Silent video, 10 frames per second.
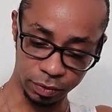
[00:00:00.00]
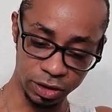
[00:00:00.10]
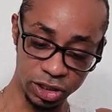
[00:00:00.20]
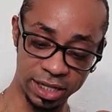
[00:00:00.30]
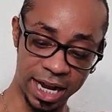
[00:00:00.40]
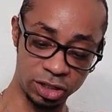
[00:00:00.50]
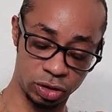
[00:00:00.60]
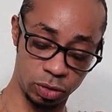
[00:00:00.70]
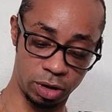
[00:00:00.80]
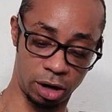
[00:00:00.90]
to the next
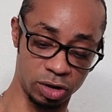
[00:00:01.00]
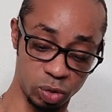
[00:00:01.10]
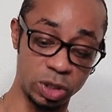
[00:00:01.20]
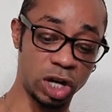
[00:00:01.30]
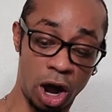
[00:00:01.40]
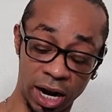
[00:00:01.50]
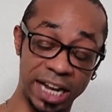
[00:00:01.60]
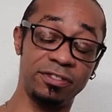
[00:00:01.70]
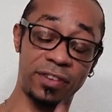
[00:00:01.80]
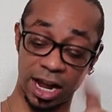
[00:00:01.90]
two cards, which are
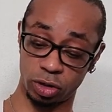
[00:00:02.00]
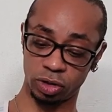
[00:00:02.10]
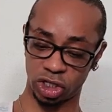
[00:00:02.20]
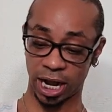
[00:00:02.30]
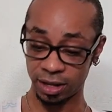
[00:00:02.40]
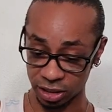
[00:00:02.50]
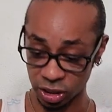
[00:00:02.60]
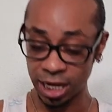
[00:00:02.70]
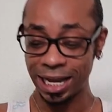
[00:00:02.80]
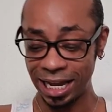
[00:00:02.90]
in fact your challenge.
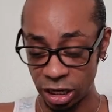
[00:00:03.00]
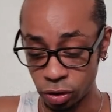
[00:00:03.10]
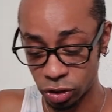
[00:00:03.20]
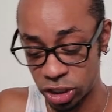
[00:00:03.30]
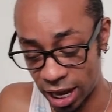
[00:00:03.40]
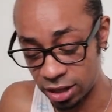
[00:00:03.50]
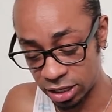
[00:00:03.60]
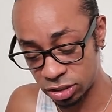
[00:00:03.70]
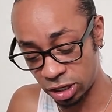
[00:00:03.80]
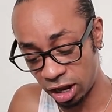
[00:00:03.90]
In your
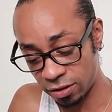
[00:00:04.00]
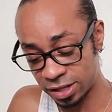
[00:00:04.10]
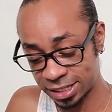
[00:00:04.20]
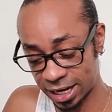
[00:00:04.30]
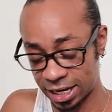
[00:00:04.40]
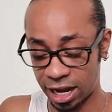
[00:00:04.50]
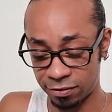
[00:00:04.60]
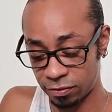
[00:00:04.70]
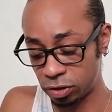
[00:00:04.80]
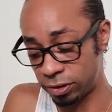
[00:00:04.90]
challenge, uh, the second half
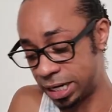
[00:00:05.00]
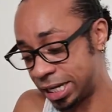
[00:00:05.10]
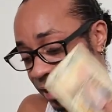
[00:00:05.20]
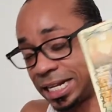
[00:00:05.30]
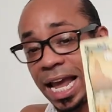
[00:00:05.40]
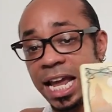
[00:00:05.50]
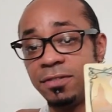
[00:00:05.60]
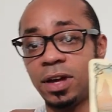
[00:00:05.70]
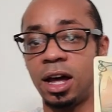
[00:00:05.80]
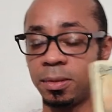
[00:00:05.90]
of your reading is the Eight
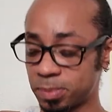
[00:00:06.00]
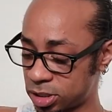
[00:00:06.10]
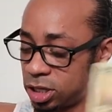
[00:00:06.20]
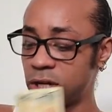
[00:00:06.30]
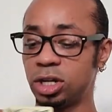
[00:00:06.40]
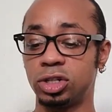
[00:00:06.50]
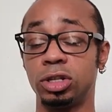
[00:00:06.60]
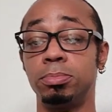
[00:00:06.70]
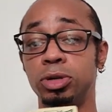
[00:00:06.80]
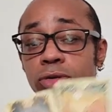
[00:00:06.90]
of Cups to
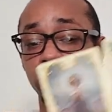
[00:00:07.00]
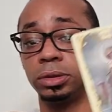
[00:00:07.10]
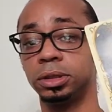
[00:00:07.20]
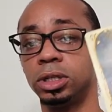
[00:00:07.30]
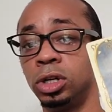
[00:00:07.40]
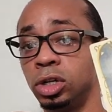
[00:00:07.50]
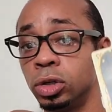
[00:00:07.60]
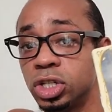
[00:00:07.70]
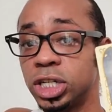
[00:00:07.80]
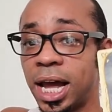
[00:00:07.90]
the Moon.
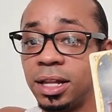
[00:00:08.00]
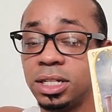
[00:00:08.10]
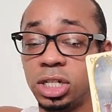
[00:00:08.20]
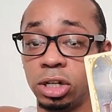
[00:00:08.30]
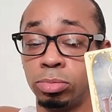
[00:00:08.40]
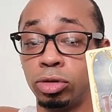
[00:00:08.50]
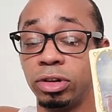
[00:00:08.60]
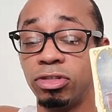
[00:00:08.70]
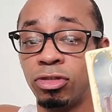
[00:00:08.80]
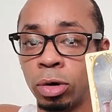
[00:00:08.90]
Your challenge here
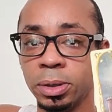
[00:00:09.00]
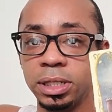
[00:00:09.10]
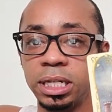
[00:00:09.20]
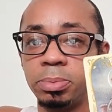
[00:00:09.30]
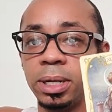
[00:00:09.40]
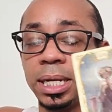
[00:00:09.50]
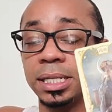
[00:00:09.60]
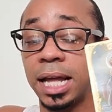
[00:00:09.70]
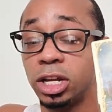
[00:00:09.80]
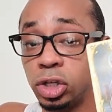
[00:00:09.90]
moving forward, Libra, is
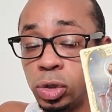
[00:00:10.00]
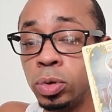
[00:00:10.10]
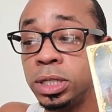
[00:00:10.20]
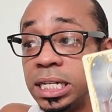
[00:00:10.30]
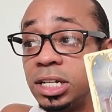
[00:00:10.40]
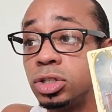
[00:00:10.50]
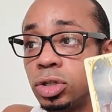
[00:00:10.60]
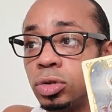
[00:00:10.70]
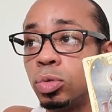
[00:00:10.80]
that you need to